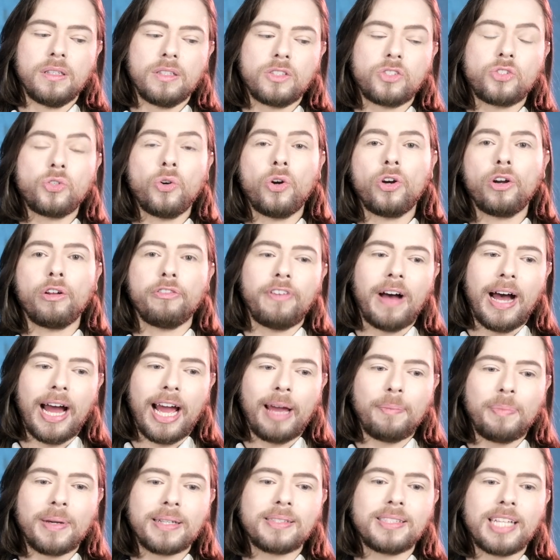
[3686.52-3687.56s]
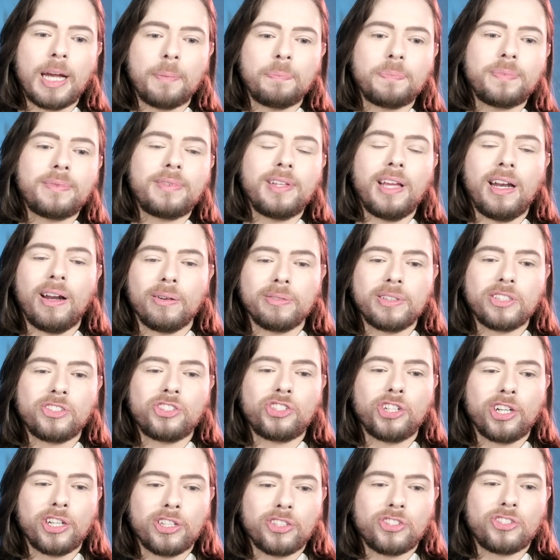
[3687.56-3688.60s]
Sort of vibe, except, you know, the
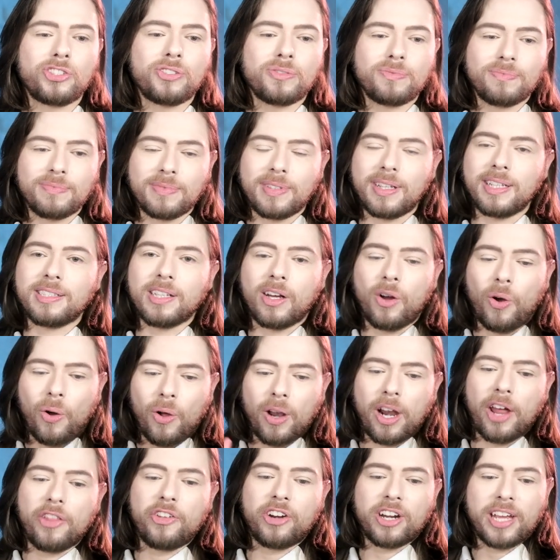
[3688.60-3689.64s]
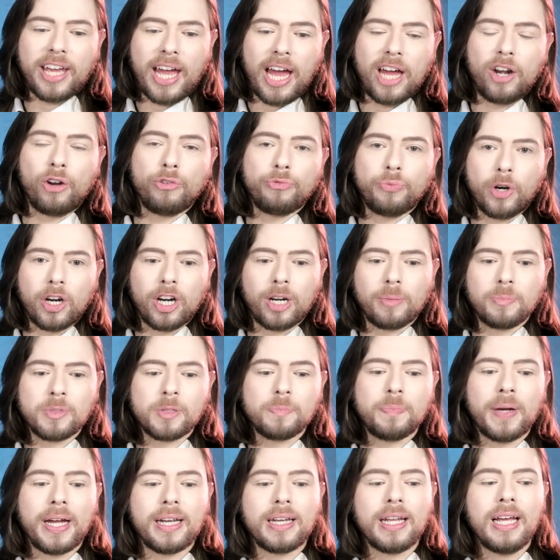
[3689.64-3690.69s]
church is a whole other can of worms.
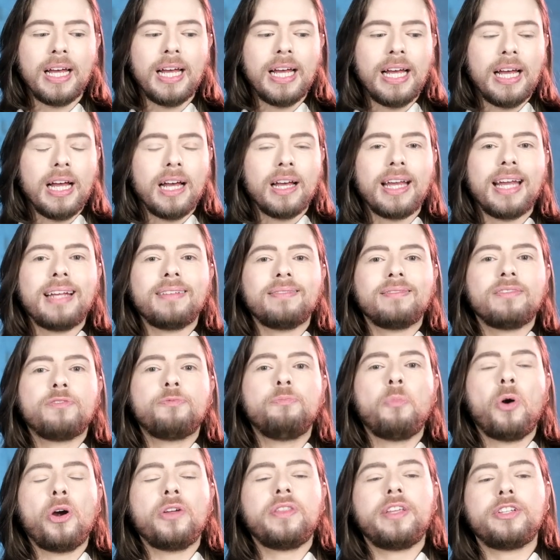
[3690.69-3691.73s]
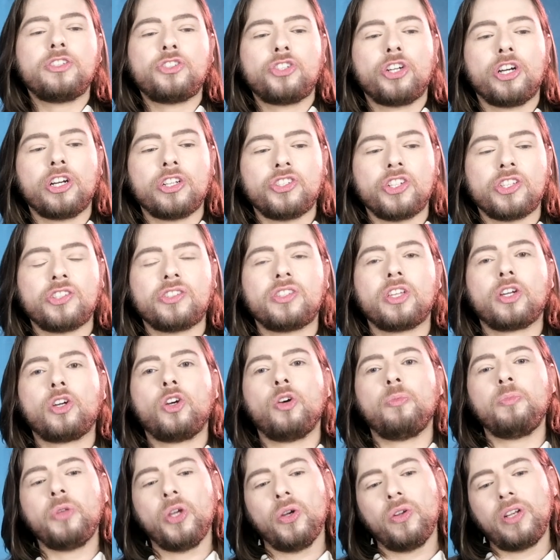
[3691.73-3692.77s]
But more than church, it's the
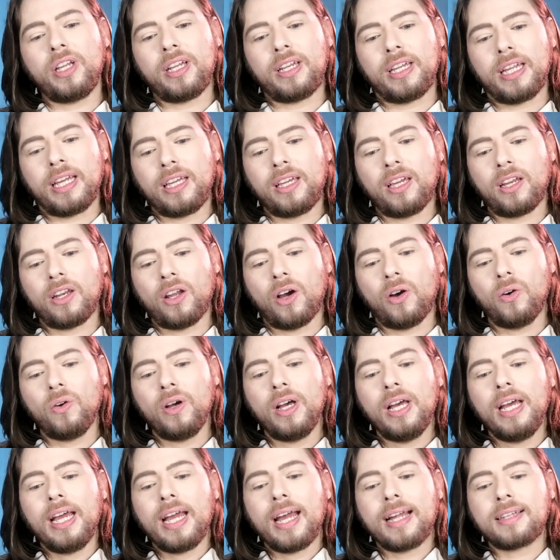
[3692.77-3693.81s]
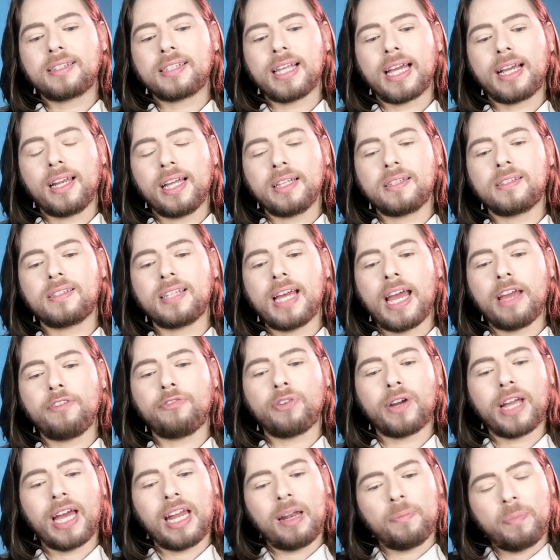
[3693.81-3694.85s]
community, you know? It's like, let's say,
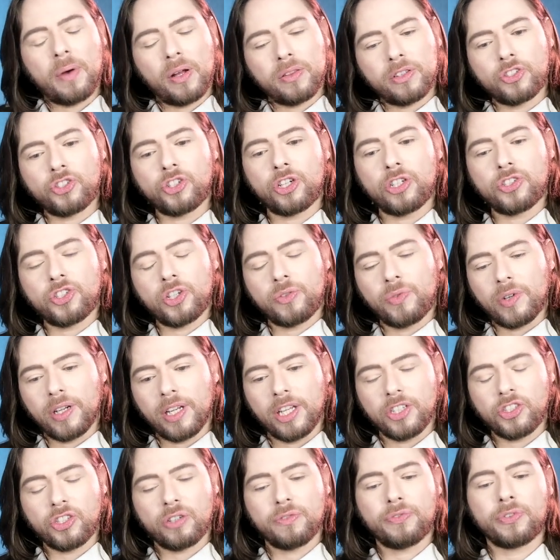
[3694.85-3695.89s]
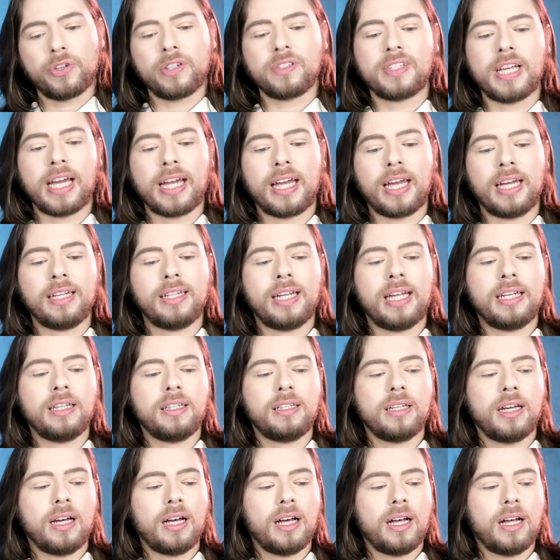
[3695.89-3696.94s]
forget about the church and religion for a second. And
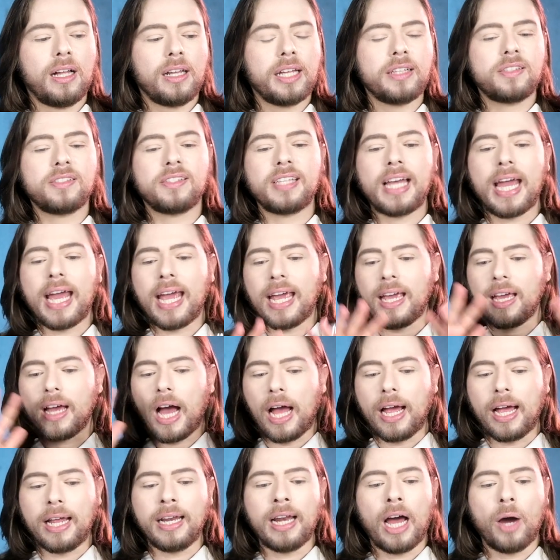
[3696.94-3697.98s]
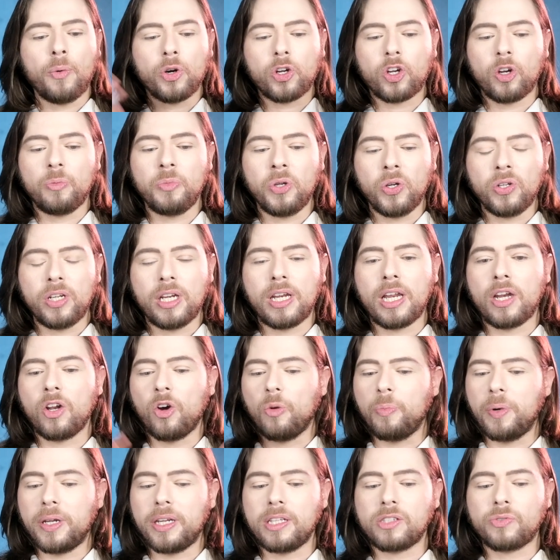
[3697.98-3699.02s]
let's say in our community,
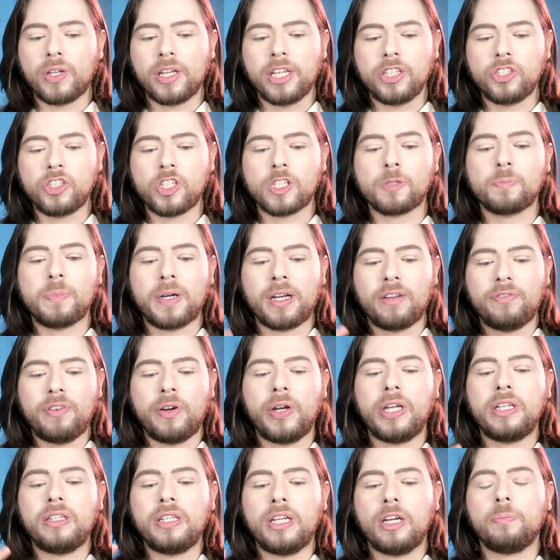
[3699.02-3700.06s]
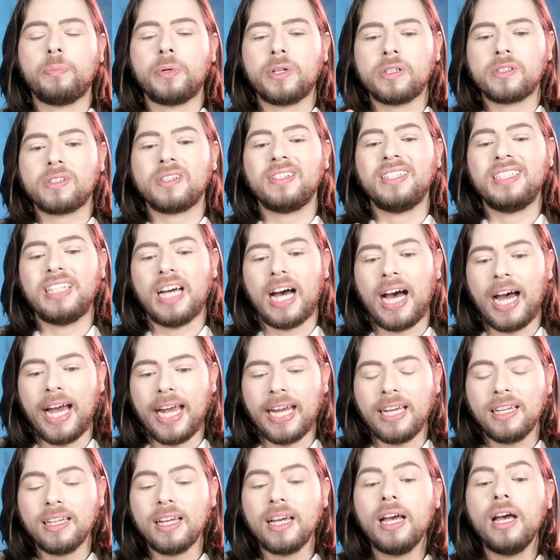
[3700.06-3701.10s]
nobody's religious, but a very dear person
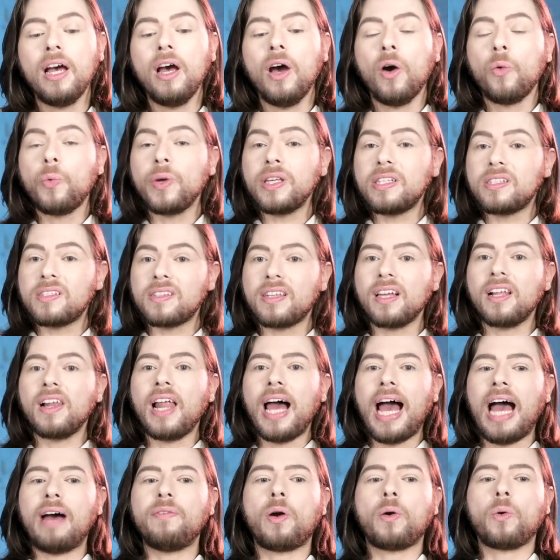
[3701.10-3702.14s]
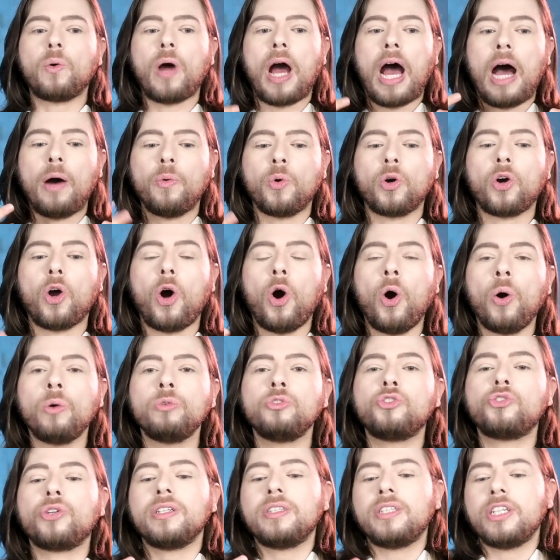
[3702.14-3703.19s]
died. We still have our own
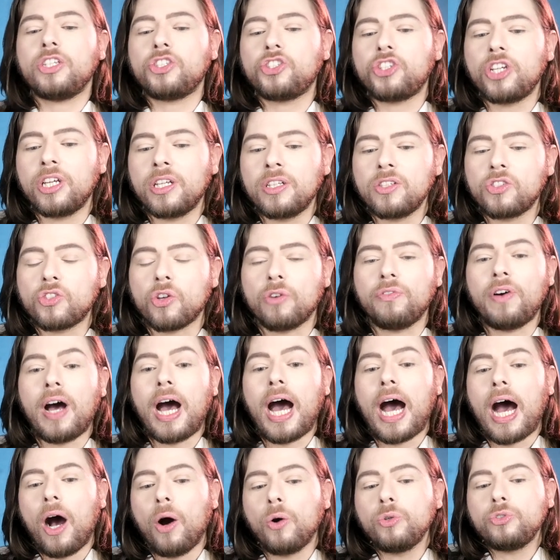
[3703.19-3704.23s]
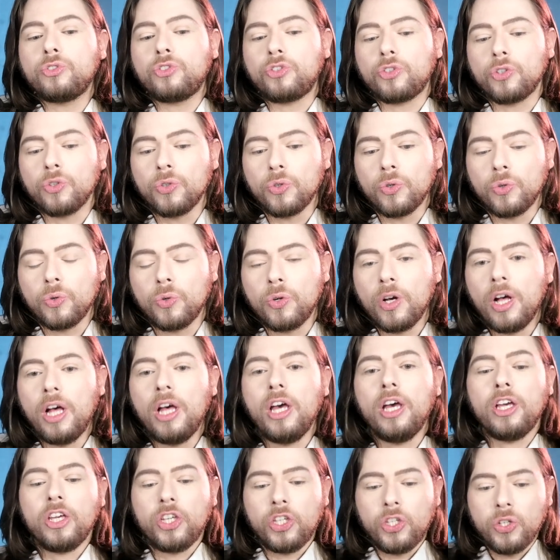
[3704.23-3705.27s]
traditions of how to
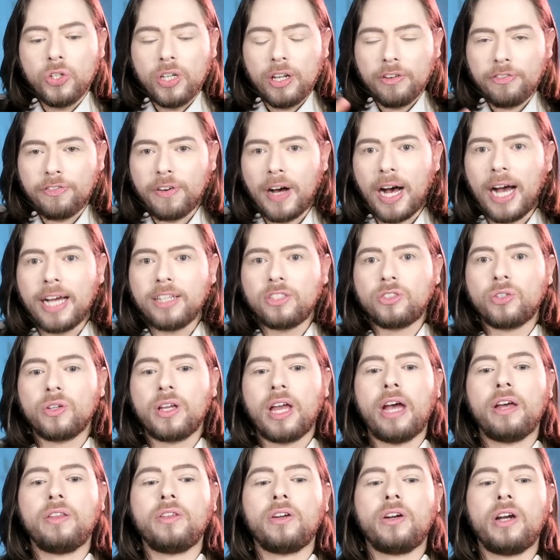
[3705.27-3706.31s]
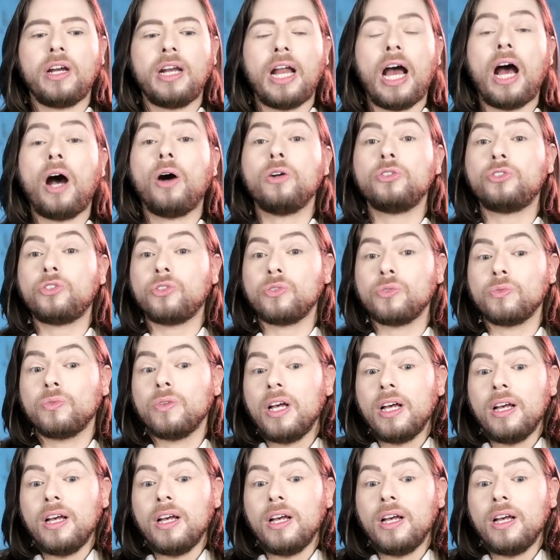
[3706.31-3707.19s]
unify together and how to